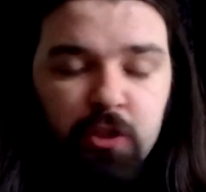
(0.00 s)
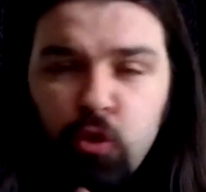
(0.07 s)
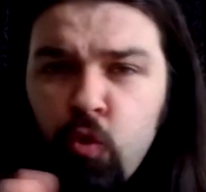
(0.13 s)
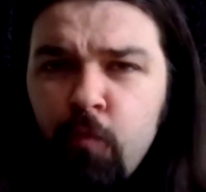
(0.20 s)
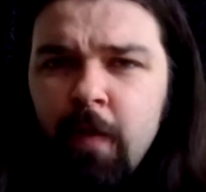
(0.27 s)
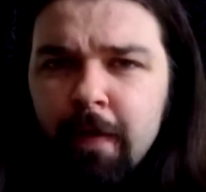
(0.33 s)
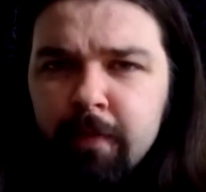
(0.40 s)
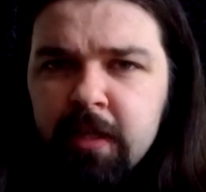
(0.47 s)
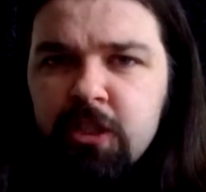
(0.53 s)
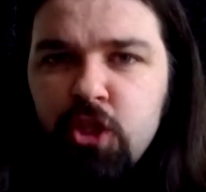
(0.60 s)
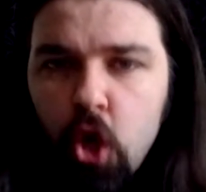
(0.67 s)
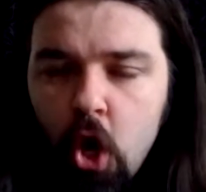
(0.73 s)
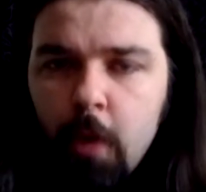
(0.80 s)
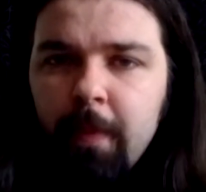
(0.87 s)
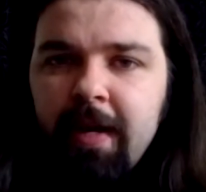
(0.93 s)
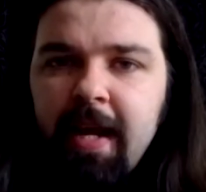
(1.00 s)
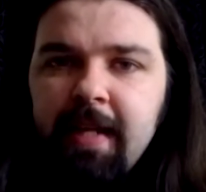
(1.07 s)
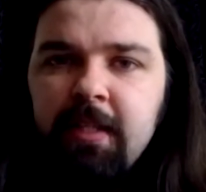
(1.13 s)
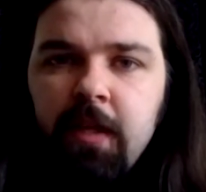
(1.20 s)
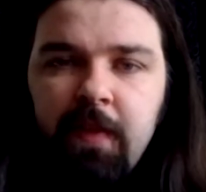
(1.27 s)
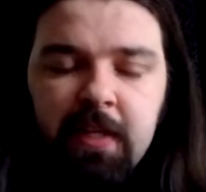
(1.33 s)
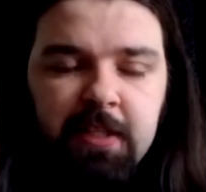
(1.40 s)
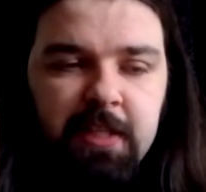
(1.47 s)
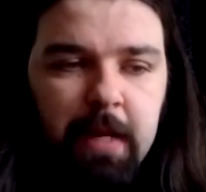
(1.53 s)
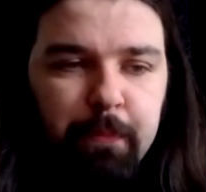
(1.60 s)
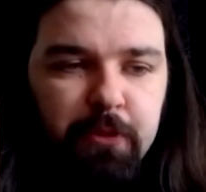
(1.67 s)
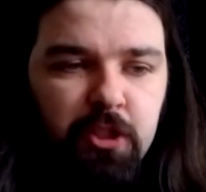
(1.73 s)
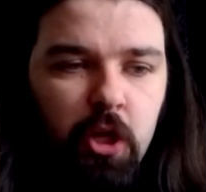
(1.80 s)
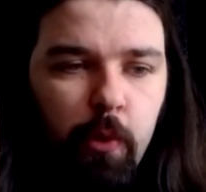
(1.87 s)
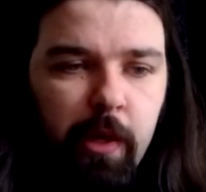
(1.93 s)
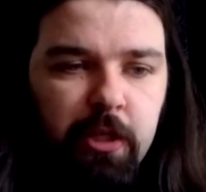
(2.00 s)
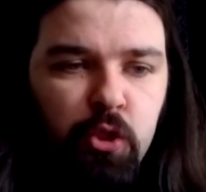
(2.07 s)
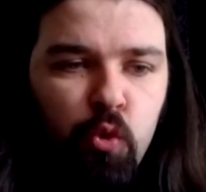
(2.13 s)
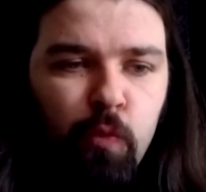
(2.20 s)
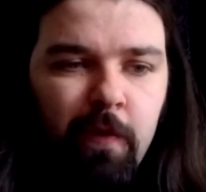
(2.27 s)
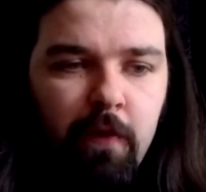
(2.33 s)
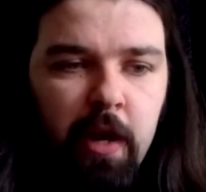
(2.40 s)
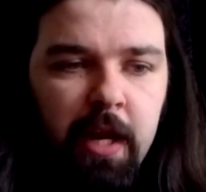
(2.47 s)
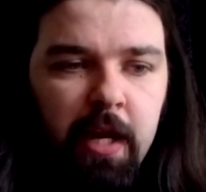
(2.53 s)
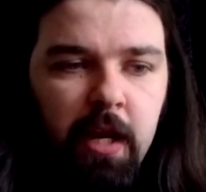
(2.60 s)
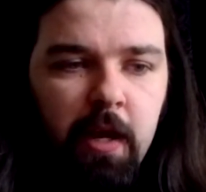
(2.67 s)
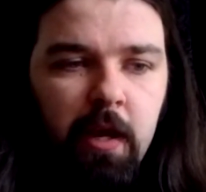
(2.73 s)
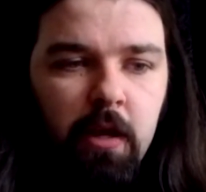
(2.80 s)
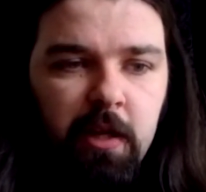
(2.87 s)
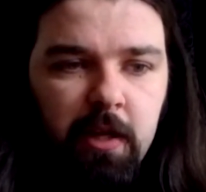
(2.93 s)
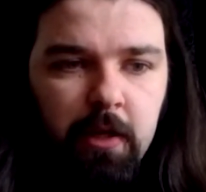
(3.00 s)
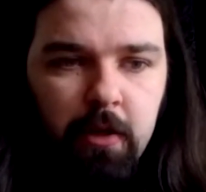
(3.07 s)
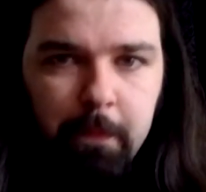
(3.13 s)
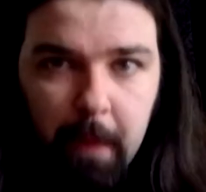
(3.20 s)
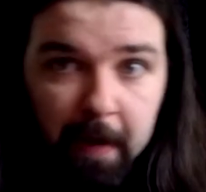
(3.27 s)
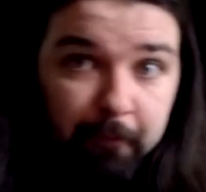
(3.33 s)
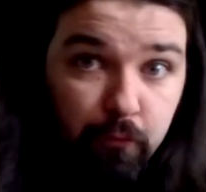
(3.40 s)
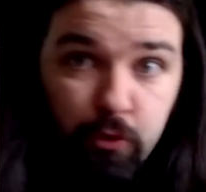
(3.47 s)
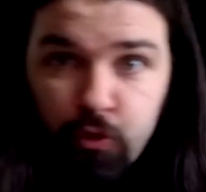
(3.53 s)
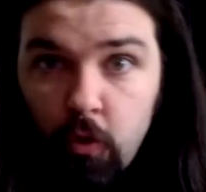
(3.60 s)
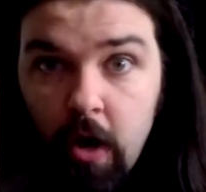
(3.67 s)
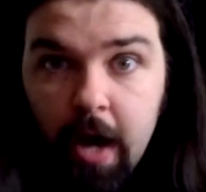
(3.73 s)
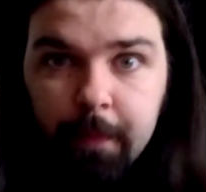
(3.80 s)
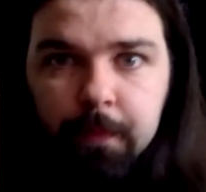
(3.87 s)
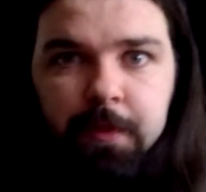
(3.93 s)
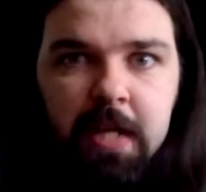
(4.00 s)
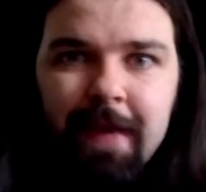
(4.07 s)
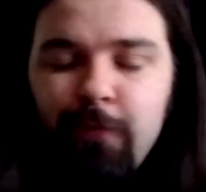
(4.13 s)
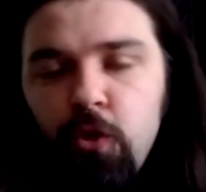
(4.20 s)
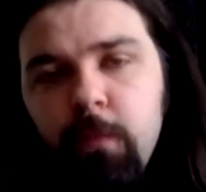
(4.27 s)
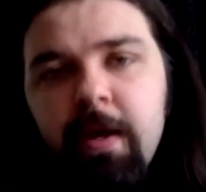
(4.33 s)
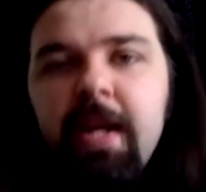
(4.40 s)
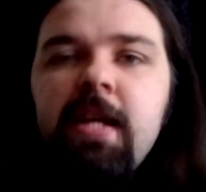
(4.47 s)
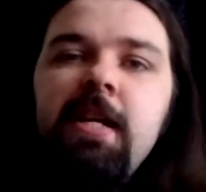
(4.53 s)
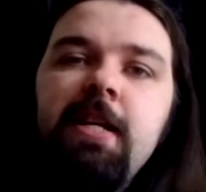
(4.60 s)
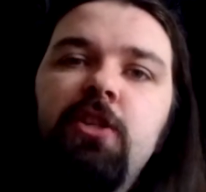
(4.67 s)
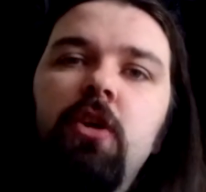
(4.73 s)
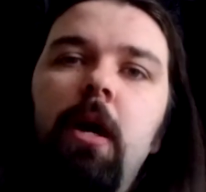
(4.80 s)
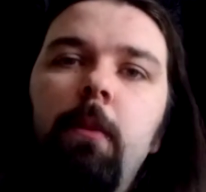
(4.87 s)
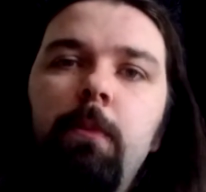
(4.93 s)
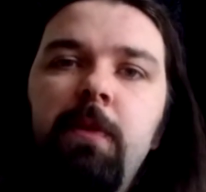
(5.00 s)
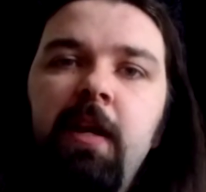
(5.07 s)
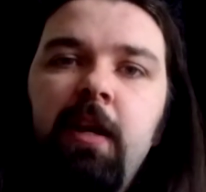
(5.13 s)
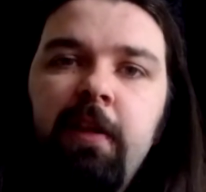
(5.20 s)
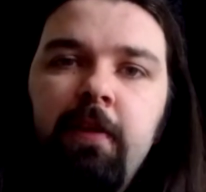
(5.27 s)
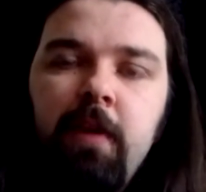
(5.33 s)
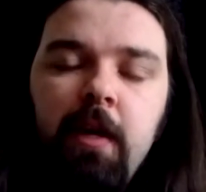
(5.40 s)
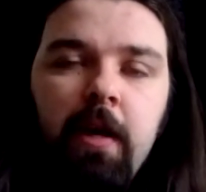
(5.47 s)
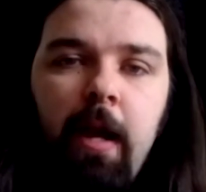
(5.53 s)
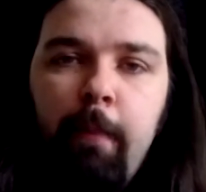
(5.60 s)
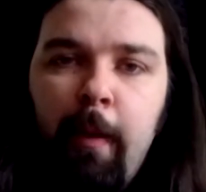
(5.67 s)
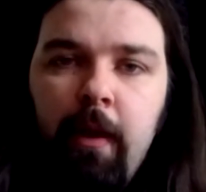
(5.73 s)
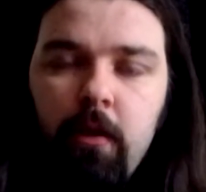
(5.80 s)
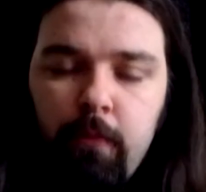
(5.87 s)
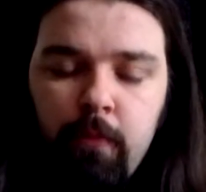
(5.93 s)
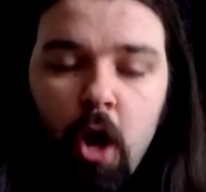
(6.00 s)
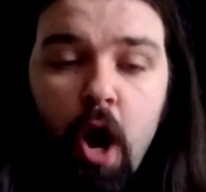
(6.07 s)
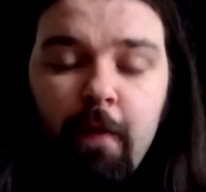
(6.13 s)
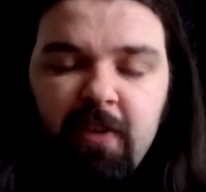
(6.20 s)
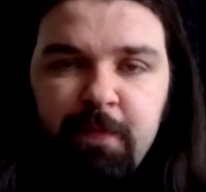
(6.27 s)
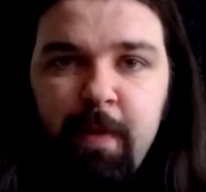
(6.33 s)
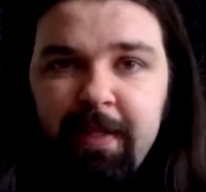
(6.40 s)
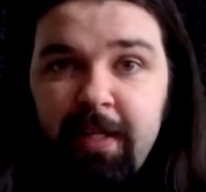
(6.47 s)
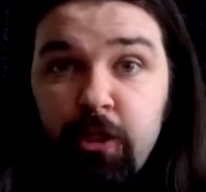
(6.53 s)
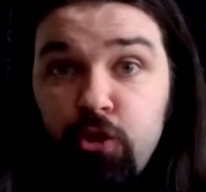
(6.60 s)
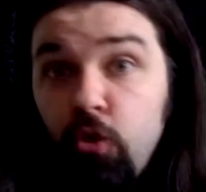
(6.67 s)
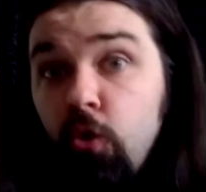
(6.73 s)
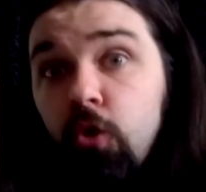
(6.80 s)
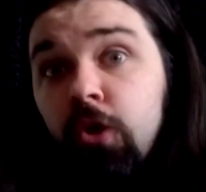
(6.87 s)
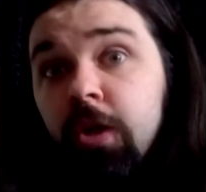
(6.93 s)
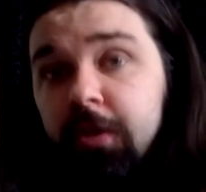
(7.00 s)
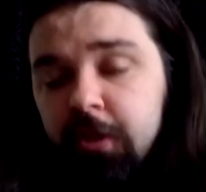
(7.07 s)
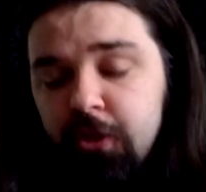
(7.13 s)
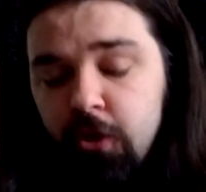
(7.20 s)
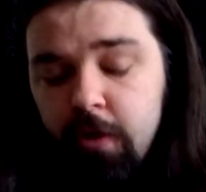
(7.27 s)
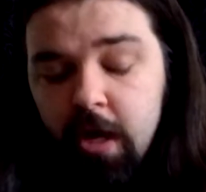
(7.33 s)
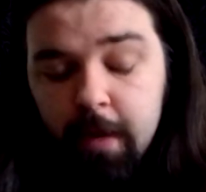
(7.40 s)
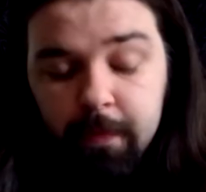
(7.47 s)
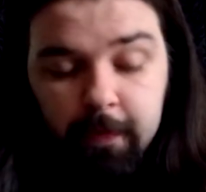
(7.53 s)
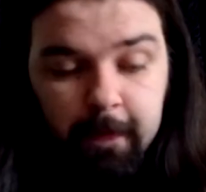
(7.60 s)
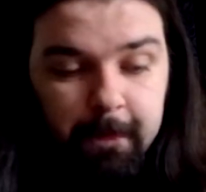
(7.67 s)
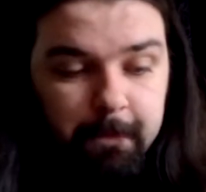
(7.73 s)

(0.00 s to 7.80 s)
It's all very Terminator, this episode. It's all very back through time, save humanity type thing. And I'm half expecting John Connor to turn up.